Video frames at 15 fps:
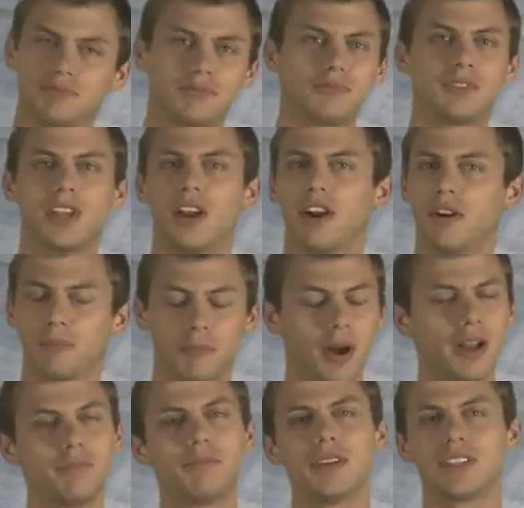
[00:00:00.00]
there
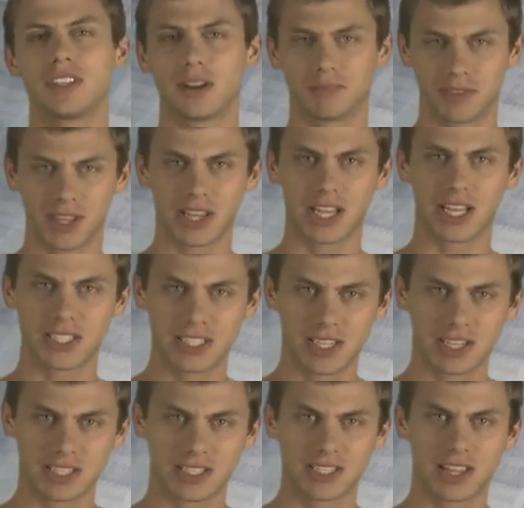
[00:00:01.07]
might be something that
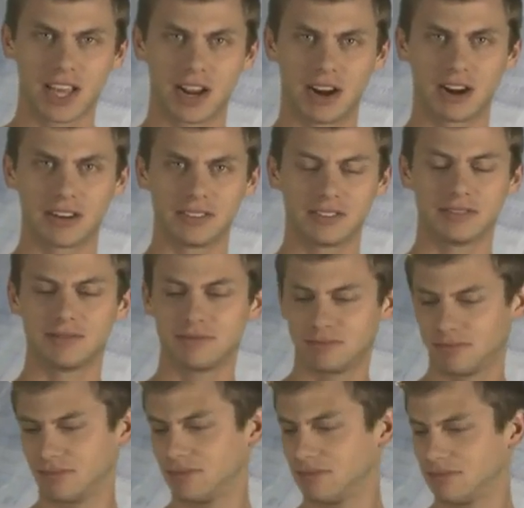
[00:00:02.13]
sucks there.
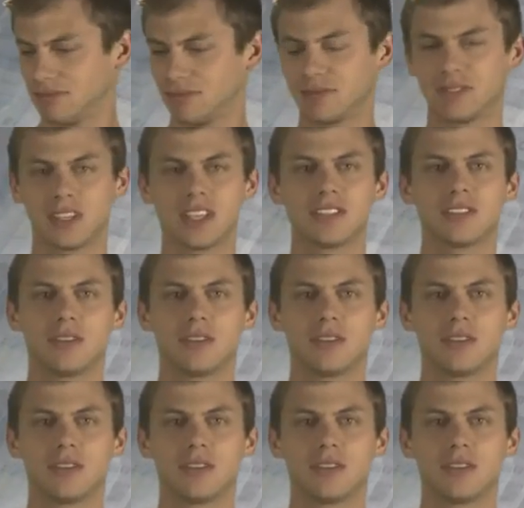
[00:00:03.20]
That's